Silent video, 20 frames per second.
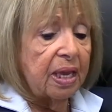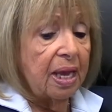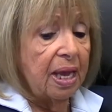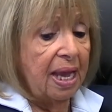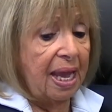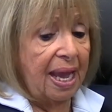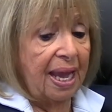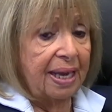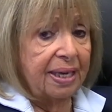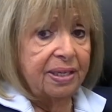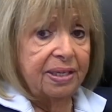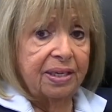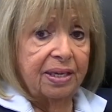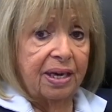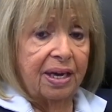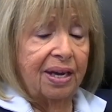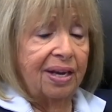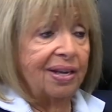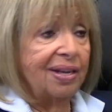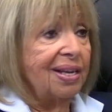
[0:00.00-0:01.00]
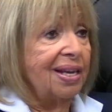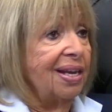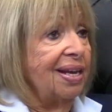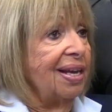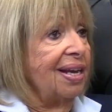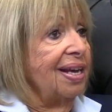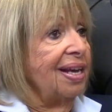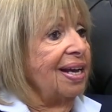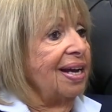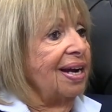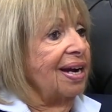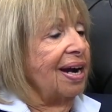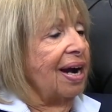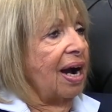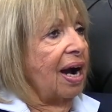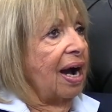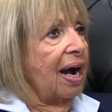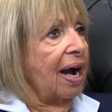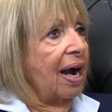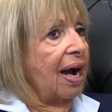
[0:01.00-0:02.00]
And
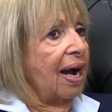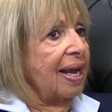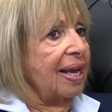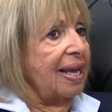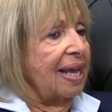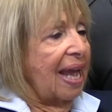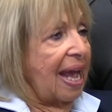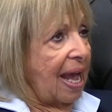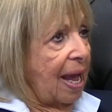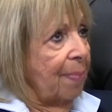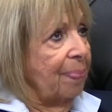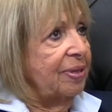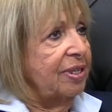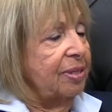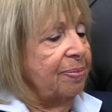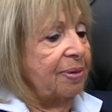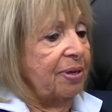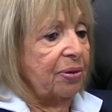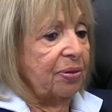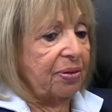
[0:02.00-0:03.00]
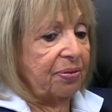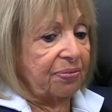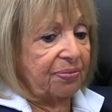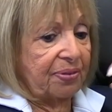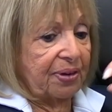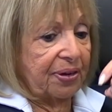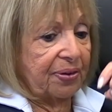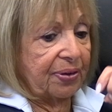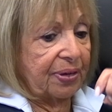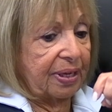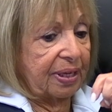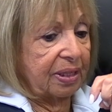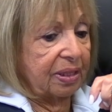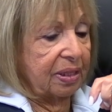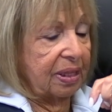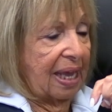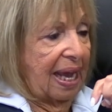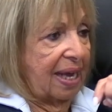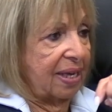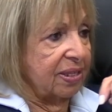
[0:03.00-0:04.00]
I happened to be on the ferry
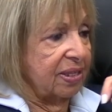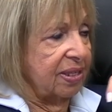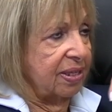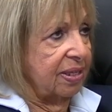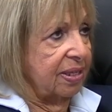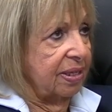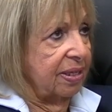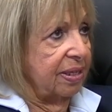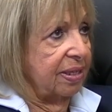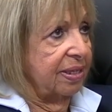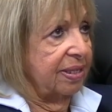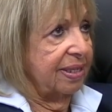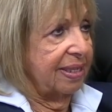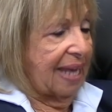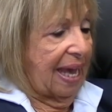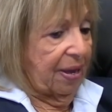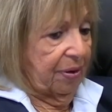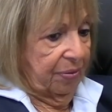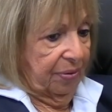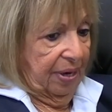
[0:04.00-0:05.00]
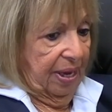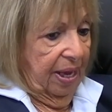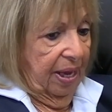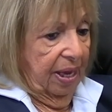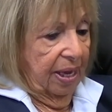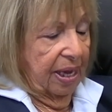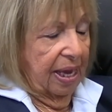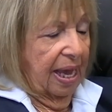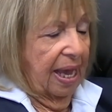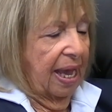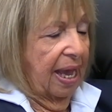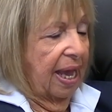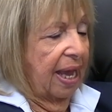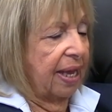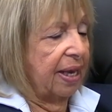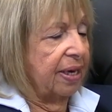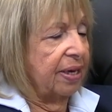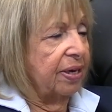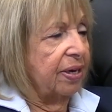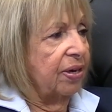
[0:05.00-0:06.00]
last Saturday,
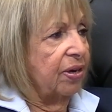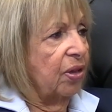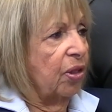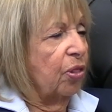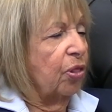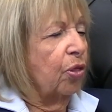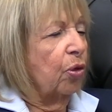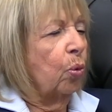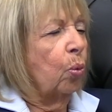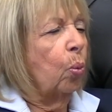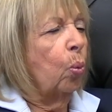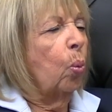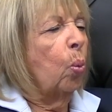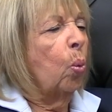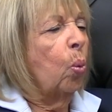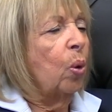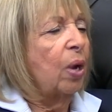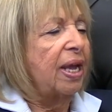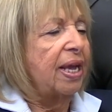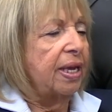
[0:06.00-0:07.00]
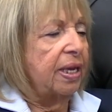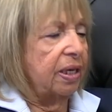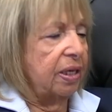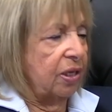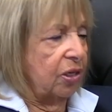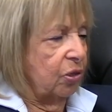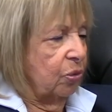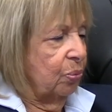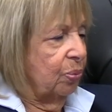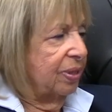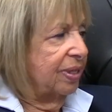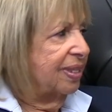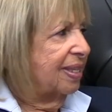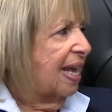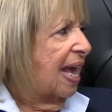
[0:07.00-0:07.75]
and the wind was